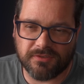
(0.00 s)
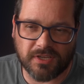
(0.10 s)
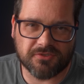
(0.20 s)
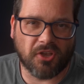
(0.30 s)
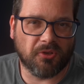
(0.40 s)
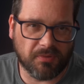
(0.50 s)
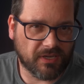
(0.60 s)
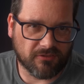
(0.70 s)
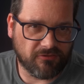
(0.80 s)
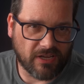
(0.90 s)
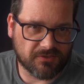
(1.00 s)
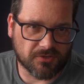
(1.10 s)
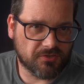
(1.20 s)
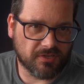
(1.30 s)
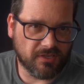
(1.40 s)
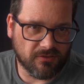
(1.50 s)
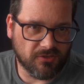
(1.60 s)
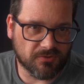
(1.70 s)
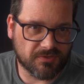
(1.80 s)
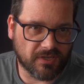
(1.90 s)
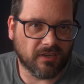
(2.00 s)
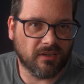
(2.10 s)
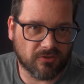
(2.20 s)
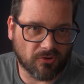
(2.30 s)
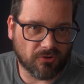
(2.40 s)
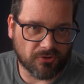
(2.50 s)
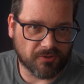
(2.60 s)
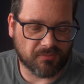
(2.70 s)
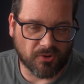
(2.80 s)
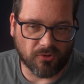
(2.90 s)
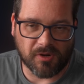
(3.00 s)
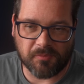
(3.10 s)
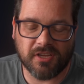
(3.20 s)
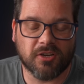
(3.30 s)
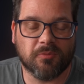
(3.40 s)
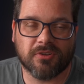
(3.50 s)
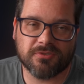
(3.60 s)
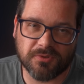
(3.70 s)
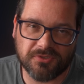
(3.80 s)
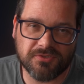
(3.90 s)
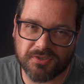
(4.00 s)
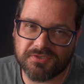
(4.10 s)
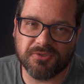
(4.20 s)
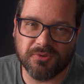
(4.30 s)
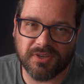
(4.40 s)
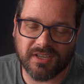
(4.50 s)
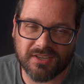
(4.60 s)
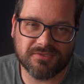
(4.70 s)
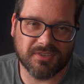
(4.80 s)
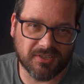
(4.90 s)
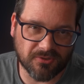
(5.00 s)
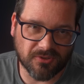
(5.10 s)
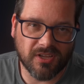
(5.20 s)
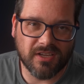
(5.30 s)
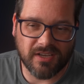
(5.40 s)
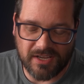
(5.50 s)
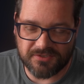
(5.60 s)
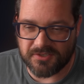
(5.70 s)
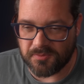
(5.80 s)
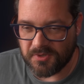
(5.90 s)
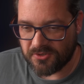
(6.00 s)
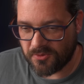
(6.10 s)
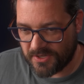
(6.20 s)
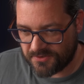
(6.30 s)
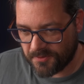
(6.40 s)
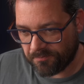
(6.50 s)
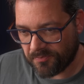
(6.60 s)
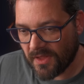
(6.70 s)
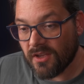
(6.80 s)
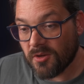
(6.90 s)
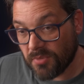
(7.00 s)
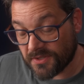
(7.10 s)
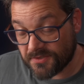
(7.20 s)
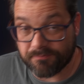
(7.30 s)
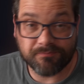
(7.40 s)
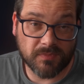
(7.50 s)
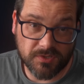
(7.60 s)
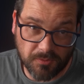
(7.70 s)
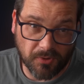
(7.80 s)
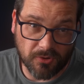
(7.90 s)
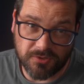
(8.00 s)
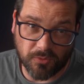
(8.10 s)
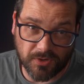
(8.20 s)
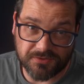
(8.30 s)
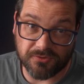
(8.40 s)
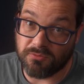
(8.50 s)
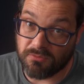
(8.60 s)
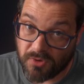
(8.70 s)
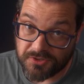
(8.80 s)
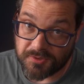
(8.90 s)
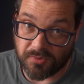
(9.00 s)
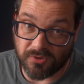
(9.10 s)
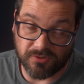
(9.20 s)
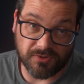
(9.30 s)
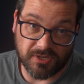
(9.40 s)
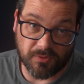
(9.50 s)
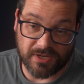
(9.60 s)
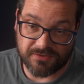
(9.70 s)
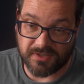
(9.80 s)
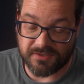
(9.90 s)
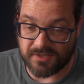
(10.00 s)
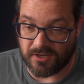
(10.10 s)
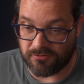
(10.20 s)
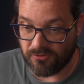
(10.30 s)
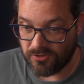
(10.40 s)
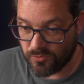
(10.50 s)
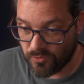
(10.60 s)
there's not a big advantage in using concurrent programming here because we're just doing a single HTTP request. But suppose you want to do multiple requests instead of only